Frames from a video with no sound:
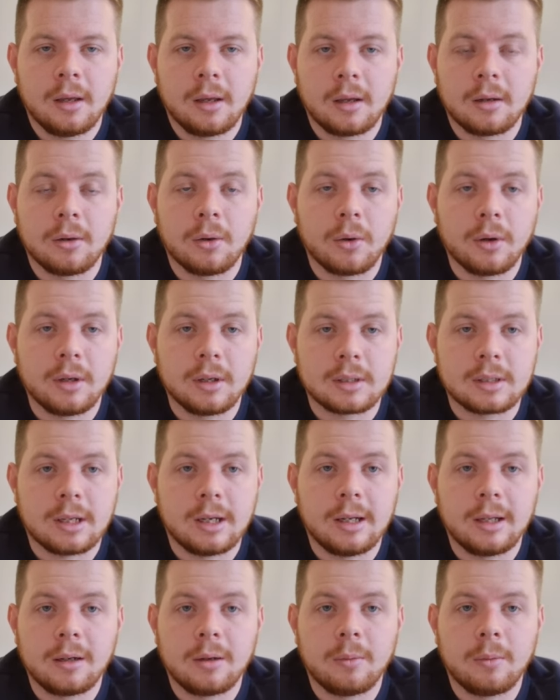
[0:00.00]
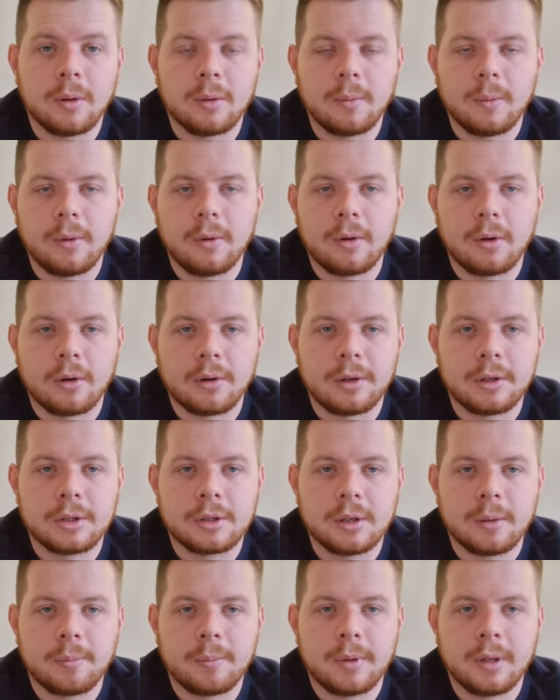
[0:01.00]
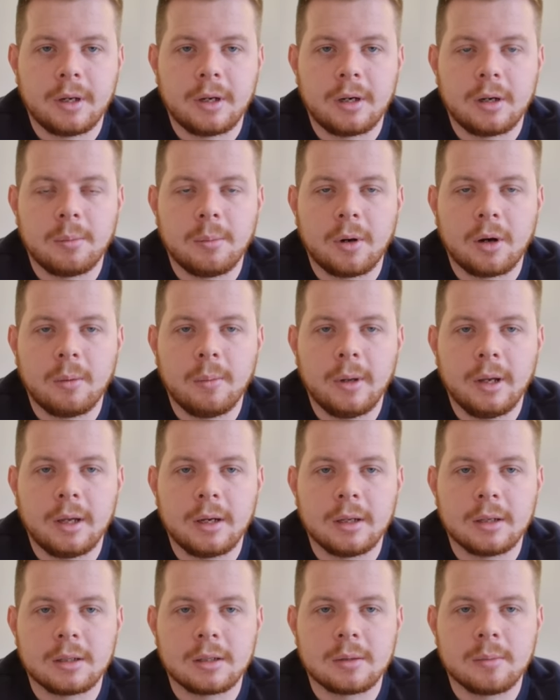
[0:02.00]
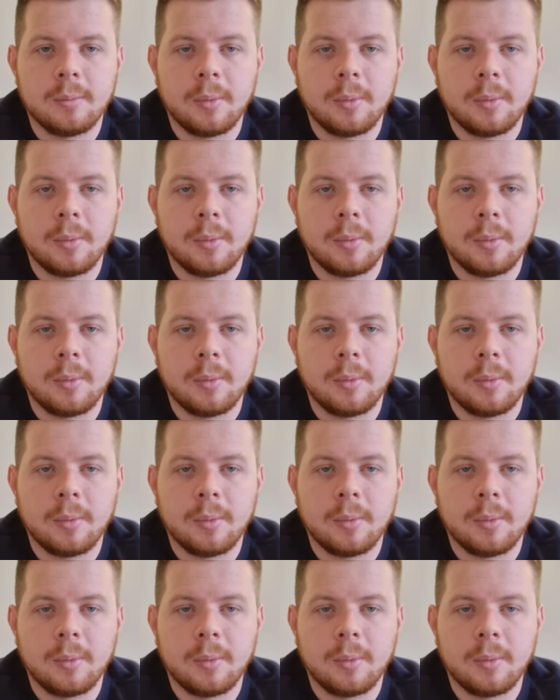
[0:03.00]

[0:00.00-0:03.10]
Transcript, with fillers: annoyed us a little when we were on our trip there to Barbados.